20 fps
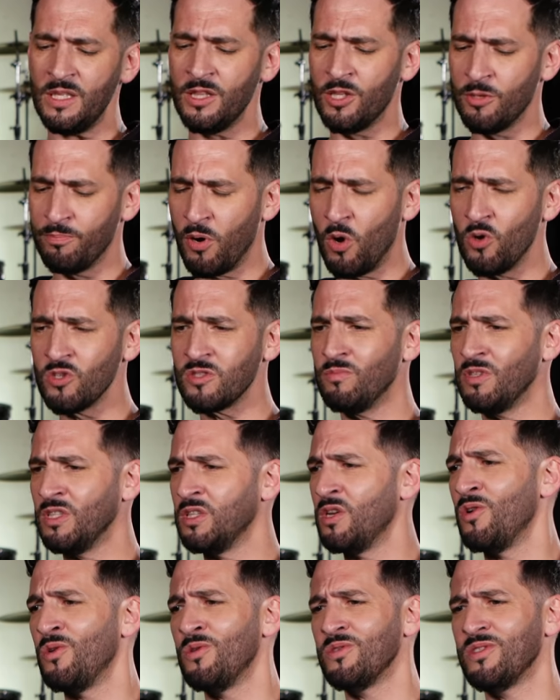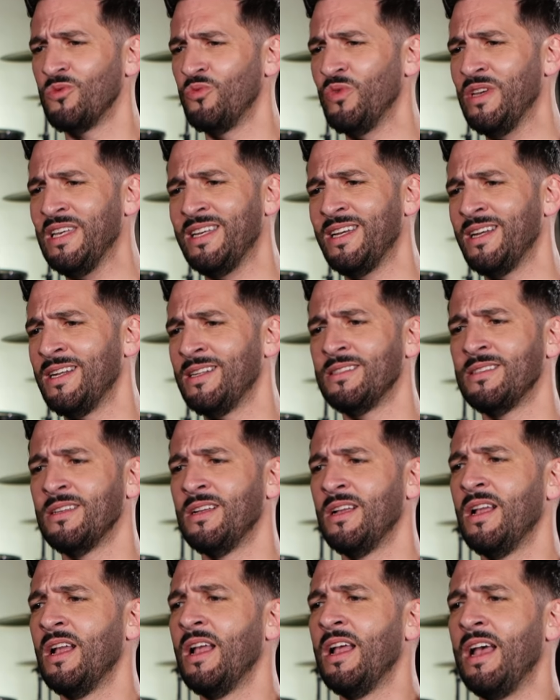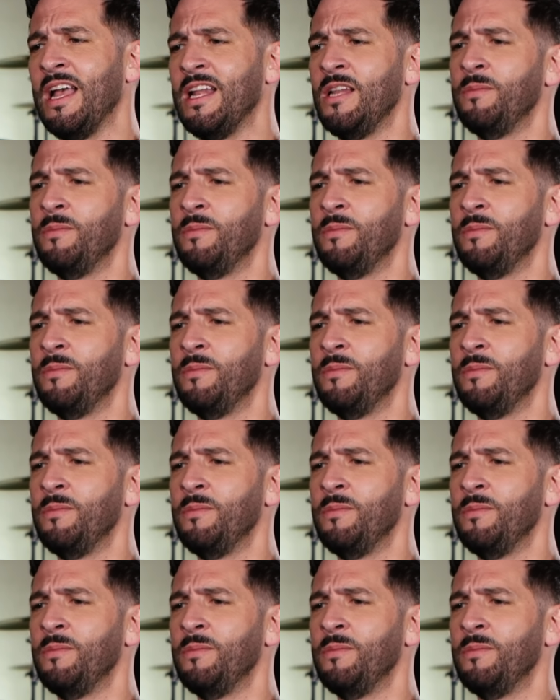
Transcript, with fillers: the Post Malones, the Weeknds, mm-hmm.